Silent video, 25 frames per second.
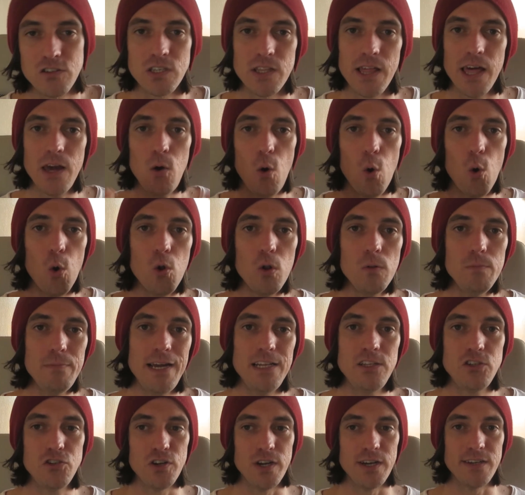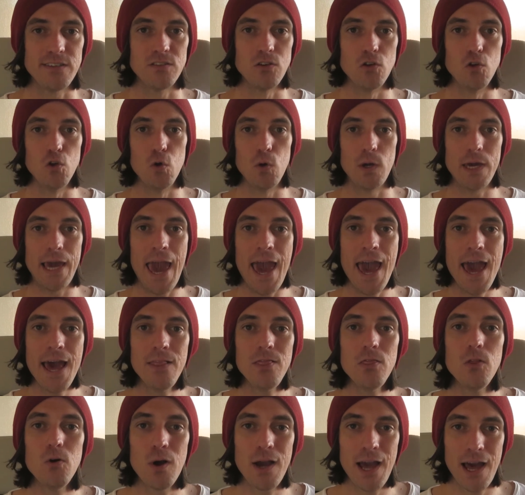So they're all metrics that you
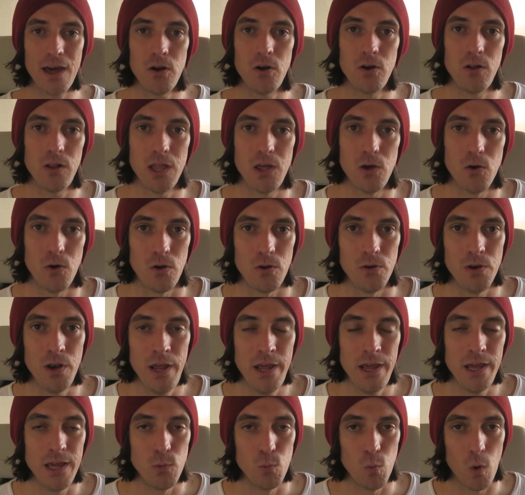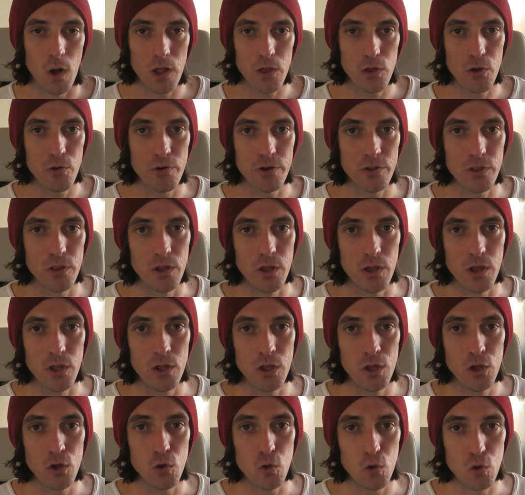can look at early on while you're in
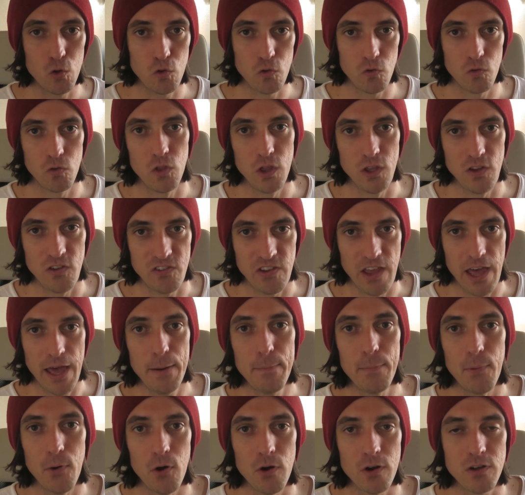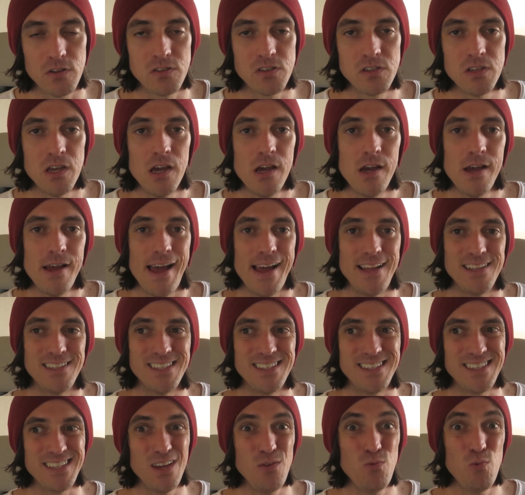the sandbox to
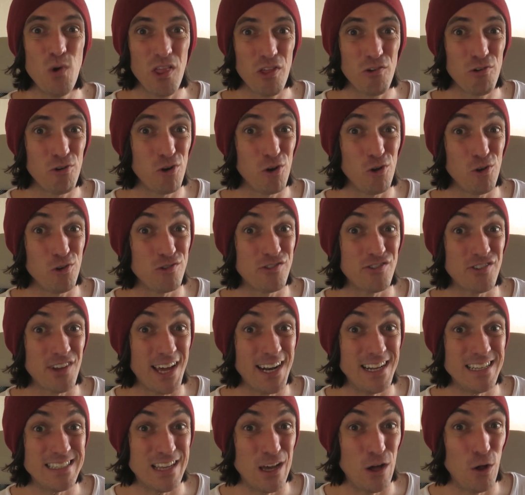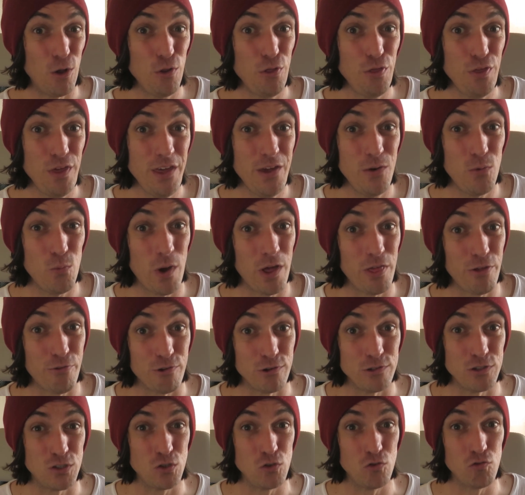see whether or not your site is healthy and whether
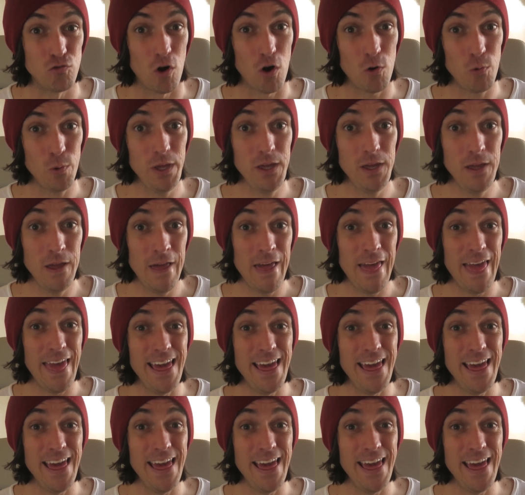it's growing,